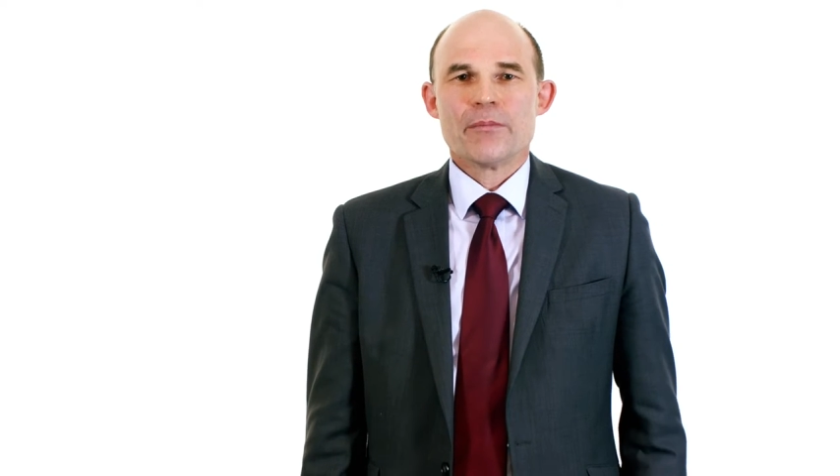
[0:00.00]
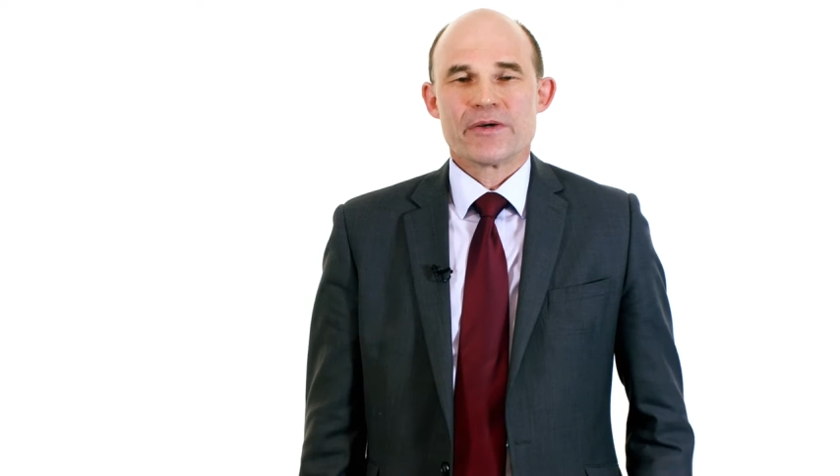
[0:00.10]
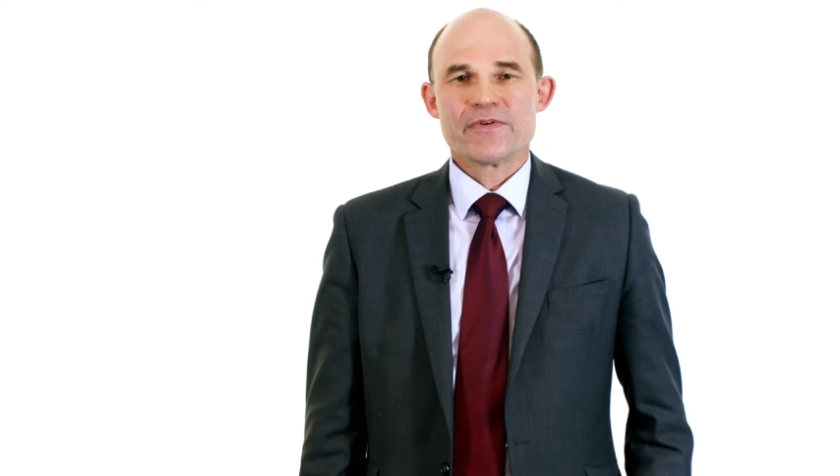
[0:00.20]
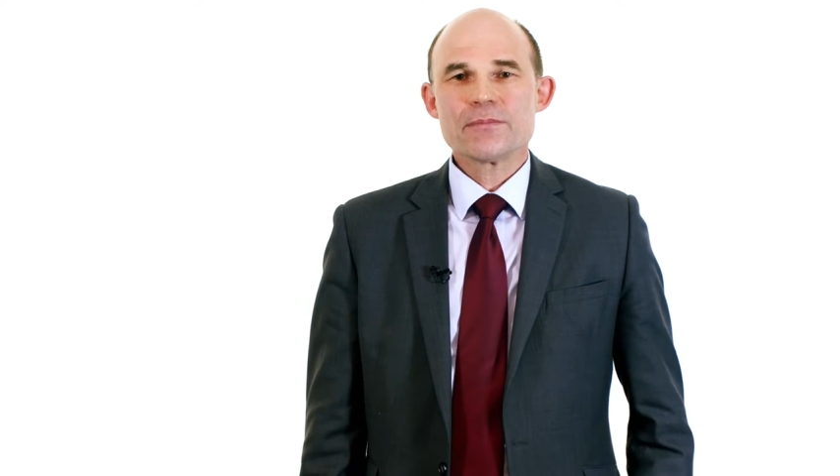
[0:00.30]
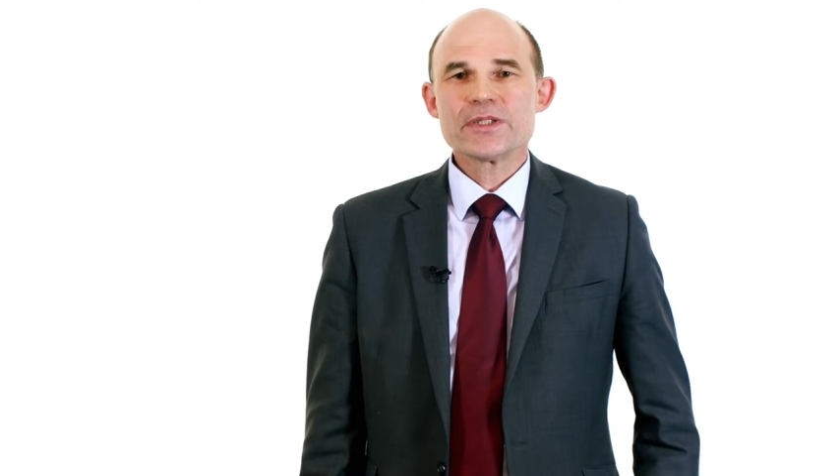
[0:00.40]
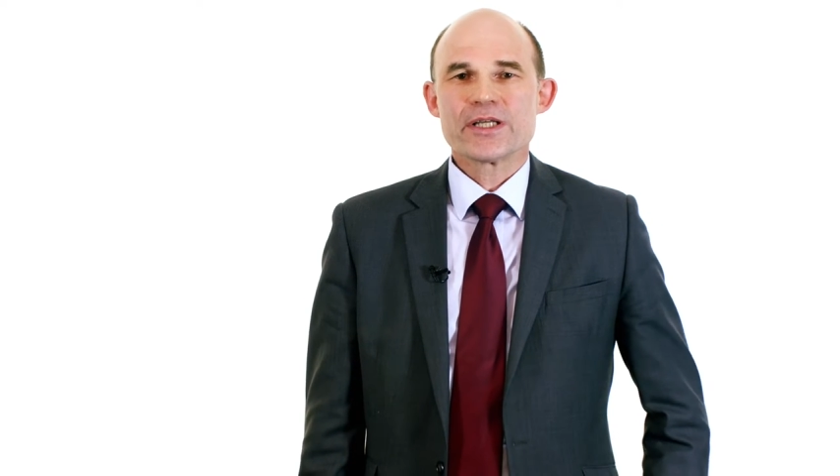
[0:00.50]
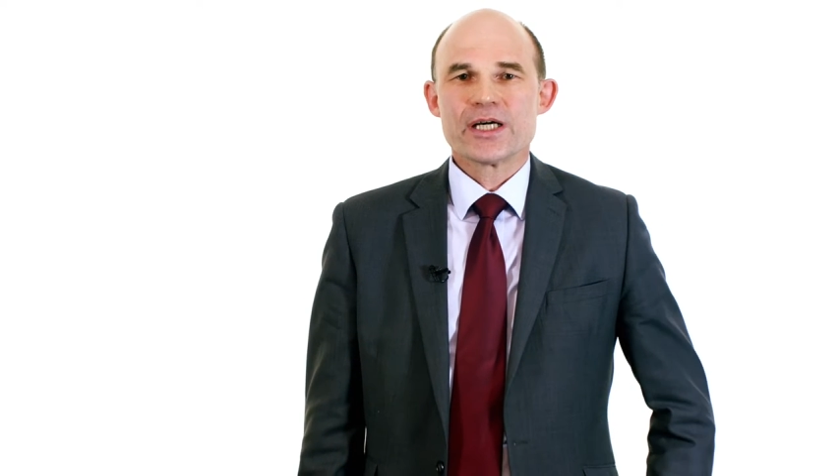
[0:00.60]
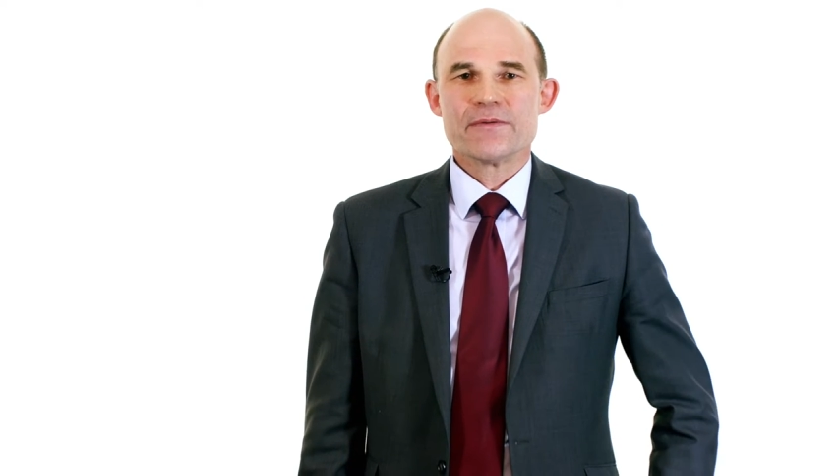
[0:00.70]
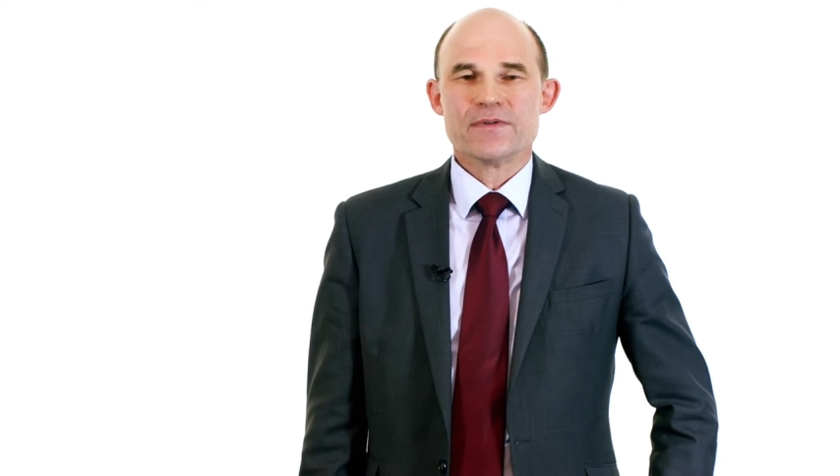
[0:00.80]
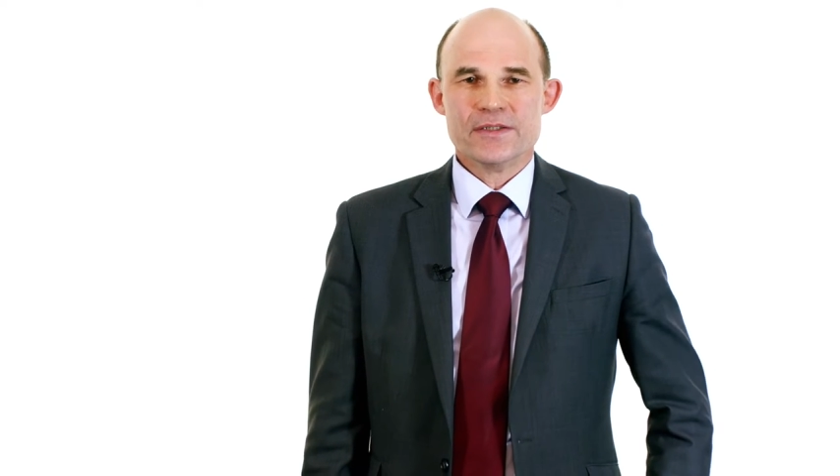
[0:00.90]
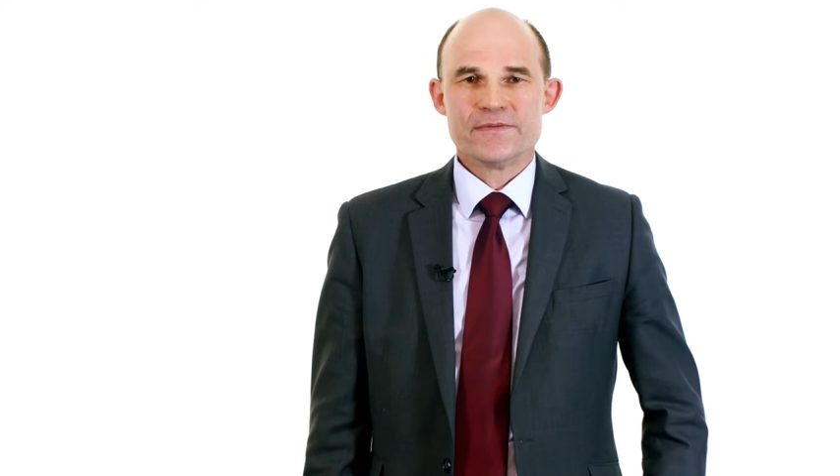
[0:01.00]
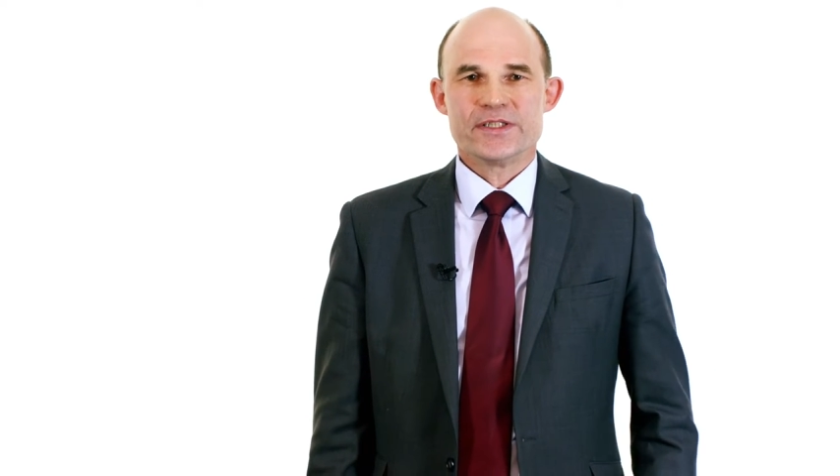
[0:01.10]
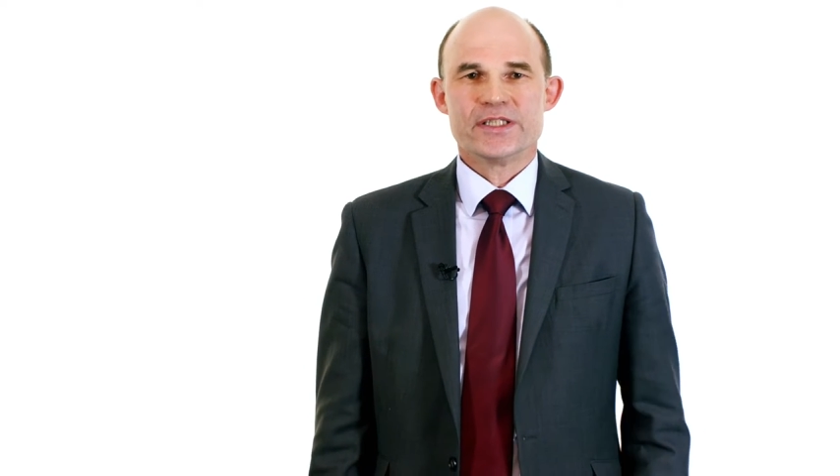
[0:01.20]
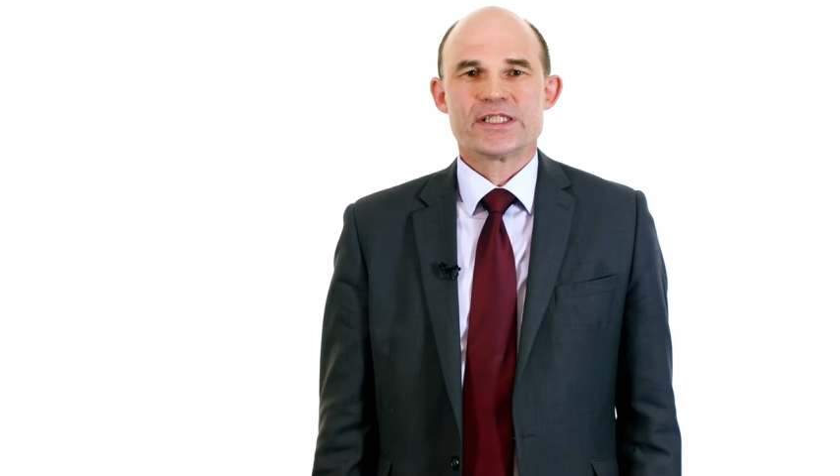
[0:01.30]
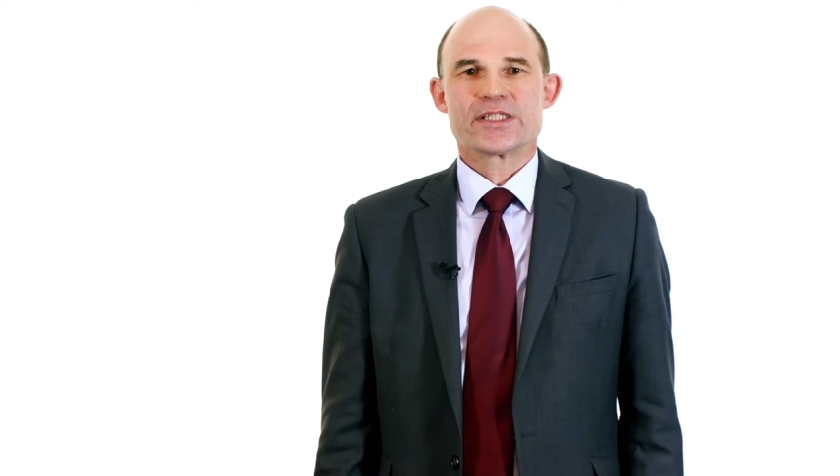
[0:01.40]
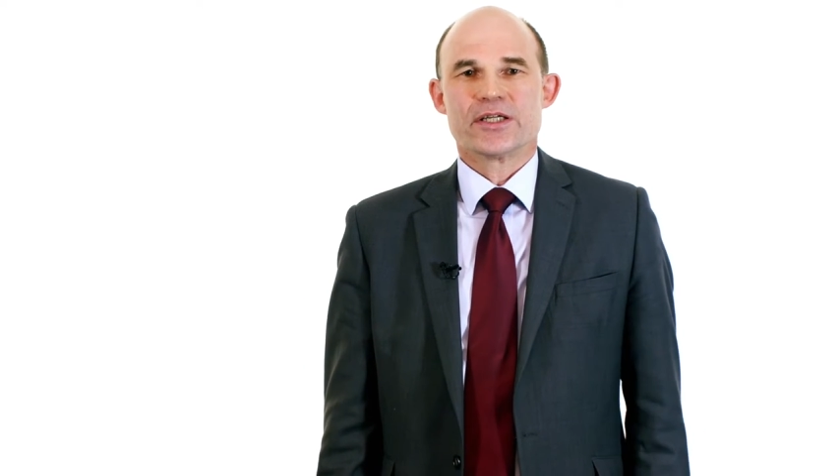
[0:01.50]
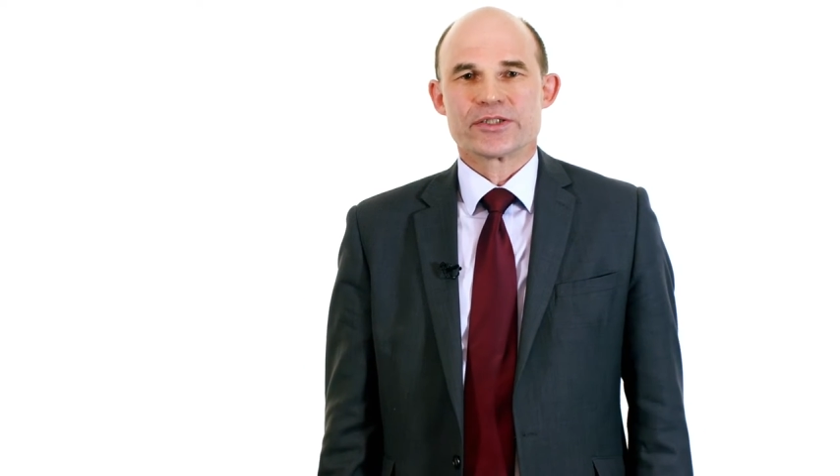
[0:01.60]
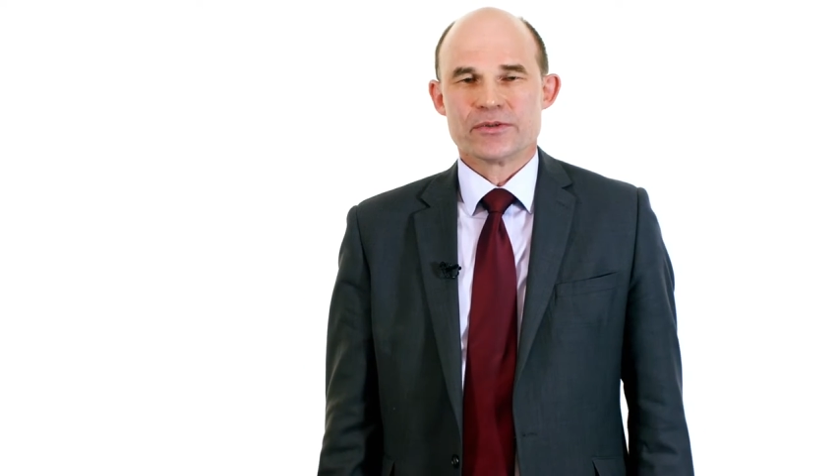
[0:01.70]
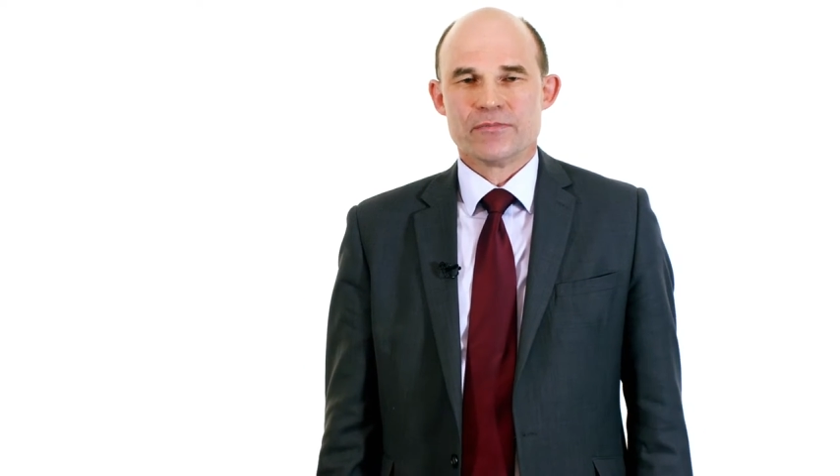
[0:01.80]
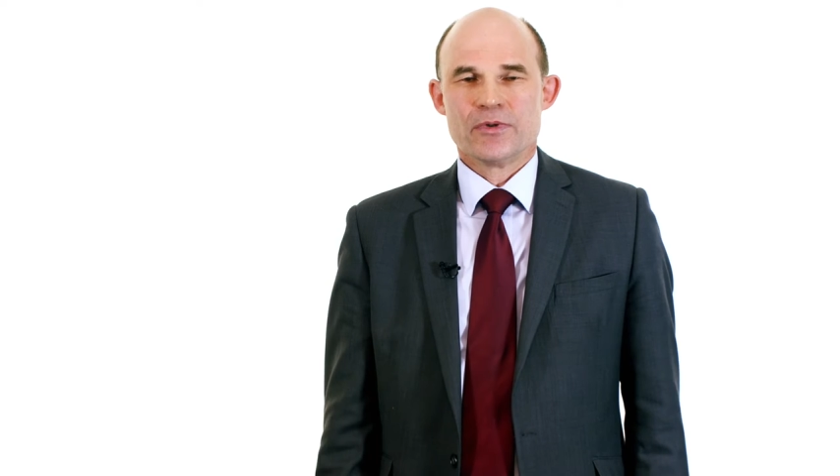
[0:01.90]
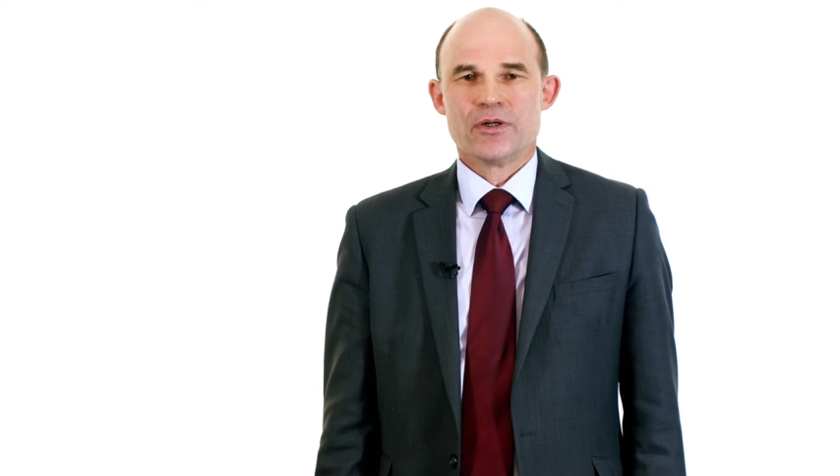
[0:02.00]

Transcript: My family and I have lived in East Antrim